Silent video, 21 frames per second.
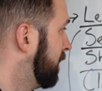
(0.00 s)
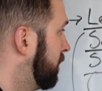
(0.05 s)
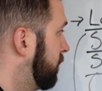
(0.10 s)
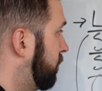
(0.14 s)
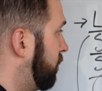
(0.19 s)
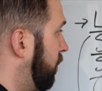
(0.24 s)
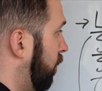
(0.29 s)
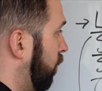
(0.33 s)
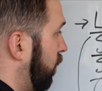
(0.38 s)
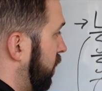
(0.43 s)

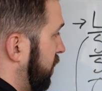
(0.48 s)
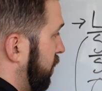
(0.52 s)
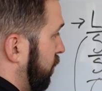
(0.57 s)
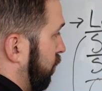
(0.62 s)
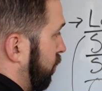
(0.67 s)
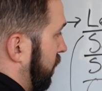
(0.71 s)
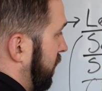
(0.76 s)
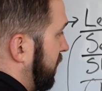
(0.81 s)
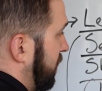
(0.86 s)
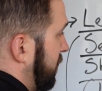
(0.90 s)
So what you
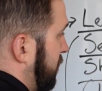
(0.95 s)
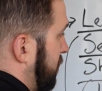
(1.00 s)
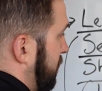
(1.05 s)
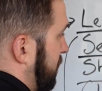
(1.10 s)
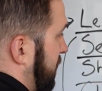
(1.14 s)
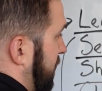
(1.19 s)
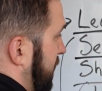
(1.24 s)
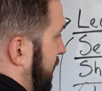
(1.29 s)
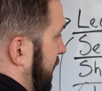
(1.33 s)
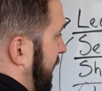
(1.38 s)
really
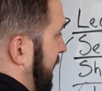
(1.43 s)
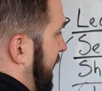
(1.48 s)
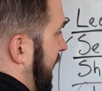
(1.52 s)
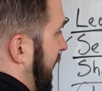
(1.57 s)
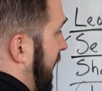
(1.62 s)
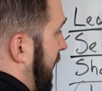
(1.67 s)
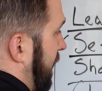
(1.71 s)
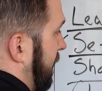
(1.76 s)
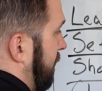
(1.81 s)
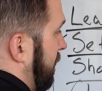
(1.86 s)
should see,
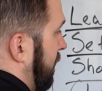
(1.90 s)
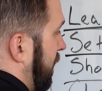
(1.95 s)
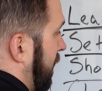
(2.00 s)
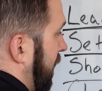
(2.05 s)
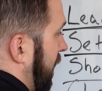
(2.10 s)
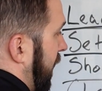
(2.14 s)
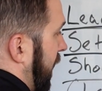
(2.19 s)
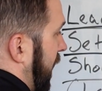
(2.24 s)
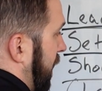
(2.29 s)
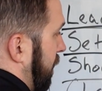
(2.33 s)
again,
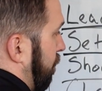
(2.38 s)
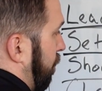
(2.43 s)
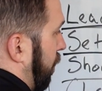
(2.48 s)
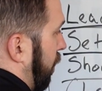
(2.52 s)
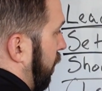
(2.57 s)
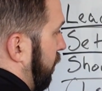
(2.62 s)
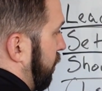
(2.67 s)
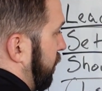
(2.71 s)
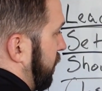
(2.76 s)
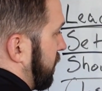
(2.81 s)
a
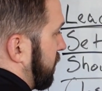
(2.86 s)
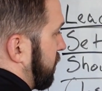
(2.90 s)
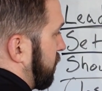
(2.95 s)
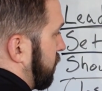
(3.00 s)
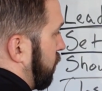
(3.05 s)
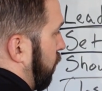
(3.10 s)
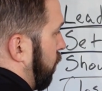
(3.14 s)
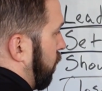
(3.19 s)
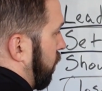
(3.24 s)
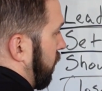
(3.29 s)
perfect
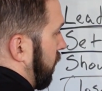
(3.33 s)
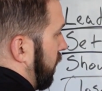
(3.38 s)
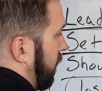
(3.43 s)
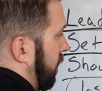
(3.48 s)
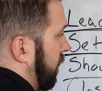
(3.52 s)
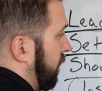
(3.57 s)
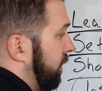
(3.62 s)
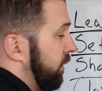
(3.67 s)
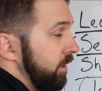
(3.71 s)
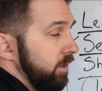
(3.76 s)

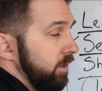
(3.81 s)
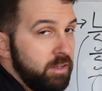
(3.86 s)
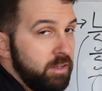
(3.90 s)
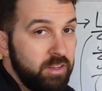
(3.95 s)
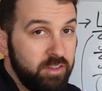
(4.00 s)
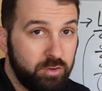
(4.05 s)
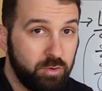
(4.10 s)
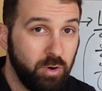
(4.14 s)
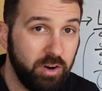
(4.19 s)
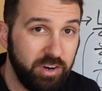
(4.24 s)
score
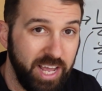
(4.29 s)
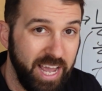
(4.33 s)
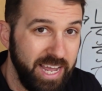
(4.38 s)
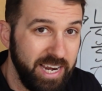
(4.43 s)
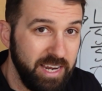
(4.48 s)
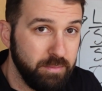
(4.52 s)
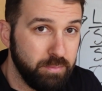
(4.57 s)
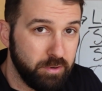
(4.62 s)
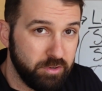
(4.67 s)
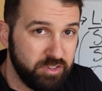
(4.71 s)
is around
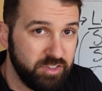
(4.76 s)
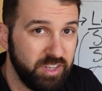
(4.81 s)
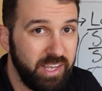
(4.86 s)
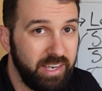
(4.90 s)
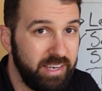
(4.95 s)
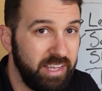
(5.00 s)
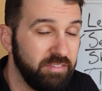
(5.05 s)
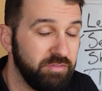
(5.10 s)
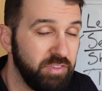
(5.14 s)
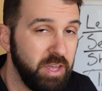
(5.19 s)

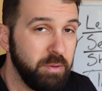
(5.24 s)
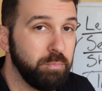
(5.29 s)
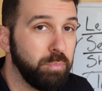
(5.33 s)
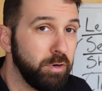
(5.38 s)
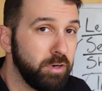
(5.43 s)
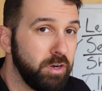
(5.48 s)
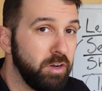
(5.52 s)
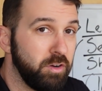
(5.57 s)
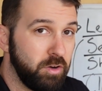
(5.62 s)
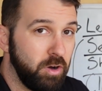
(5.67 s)
80%. If they
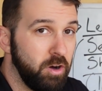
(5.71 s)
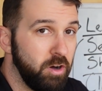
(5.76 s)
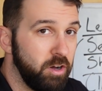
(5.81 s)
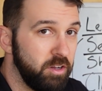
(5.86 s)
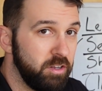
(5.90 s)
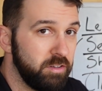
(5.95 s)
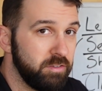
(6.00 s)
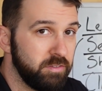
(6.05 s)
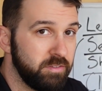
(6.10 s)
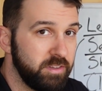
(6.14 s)
book a
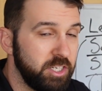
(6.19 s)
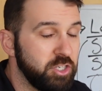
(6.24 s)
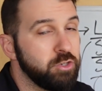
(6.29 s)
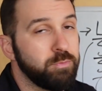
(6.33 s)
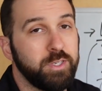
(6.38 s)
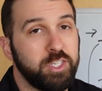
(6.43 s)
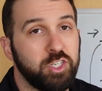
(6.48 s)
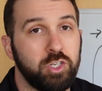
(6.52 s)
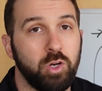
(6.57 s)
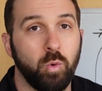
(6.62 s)
call, they
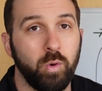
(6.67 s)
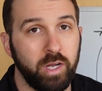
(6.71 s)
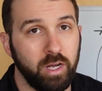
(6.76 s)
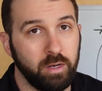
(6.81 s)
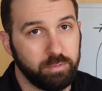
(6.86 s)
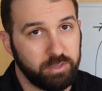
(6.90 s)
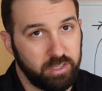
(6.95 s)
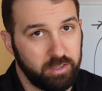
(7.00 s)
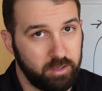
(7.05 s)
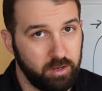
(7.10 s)
should be showing
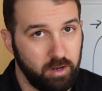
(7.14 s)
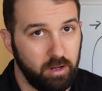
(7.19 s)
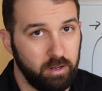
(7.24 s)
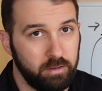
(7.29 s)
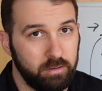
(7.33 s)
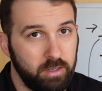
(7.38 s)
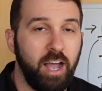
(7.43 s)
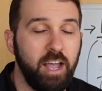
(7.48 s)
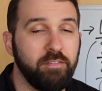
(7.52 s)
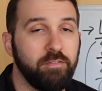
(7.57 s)
up to the
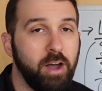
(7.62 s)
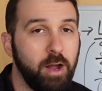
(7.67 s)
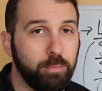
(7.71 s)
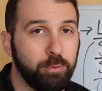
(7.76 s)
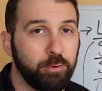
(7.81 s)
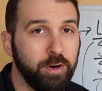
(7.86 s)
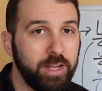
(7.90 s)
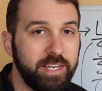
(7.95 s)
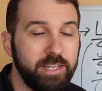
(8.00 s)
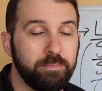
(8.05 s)
call. I have
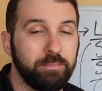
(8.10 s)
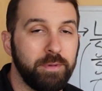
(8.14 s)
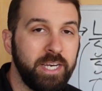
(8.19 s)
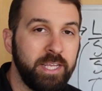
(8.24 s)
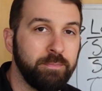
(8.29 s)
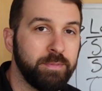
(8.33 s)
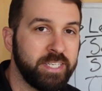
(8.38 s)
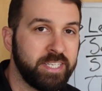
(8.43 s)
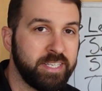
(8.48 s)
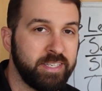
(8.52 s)
operated
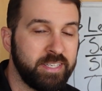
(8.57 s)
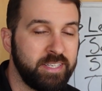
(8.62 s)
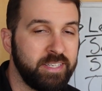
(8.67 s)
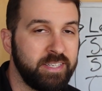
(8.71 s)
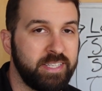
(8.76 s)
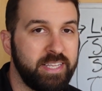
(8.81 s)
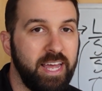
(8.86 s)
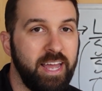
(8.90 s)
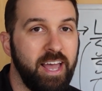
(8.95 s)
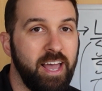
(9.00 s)
many
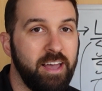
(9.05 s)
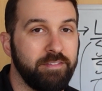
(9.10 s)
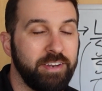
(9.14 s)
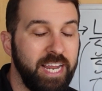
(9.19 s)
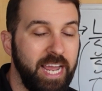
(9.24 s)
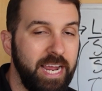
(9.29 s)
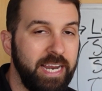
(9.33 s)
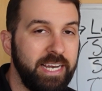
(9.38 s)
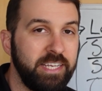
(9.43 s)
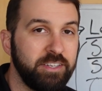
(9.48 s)
businesses that have
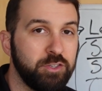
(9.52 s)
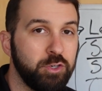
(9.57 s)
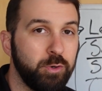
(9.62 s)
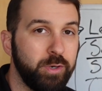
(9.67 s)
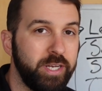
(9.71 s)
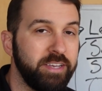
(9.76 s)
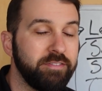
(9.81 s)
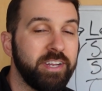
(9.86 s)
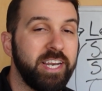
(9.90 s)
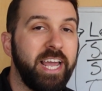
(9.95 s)
an 80
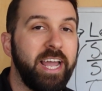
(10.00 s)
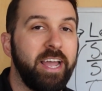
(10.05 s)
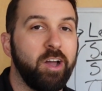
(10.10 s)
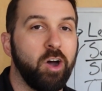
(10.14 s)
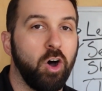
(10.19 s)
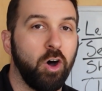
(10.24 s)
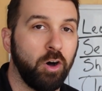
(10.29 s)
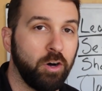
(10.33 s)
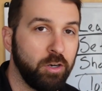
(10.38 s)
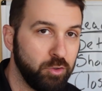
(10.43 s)
to even
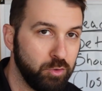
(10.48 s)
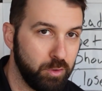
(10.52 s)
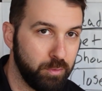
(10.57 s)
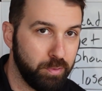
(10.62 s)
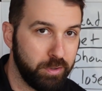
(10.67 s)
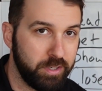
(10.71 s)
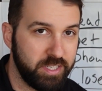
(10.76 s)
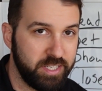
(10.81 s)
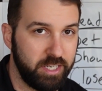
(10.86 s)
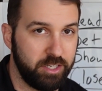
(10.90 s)

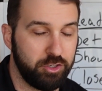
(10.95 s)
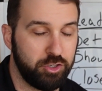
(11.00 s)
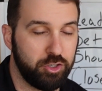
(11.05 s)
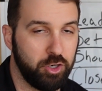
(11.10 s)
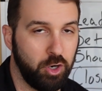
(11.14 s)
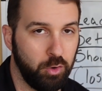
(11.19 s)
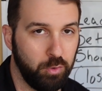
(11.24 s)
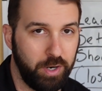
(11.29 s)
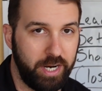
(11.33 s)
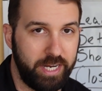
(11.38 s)
100%
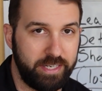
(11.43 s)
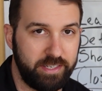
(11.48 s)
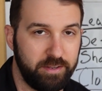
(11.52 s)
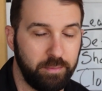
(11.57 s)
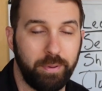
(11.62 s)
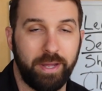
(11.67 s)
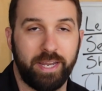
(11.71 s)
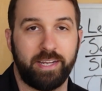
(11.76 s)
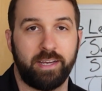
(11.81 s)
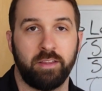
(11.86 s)
show rate
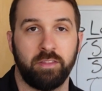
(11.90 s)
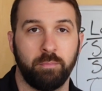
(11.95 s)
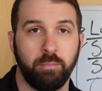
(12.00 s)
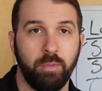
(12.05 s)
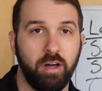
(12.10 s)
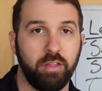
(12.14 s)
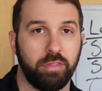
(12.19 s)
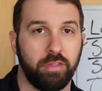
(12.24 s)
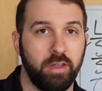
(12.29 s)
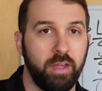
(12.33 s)
depending on the
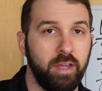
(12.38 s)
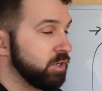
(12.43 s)
month.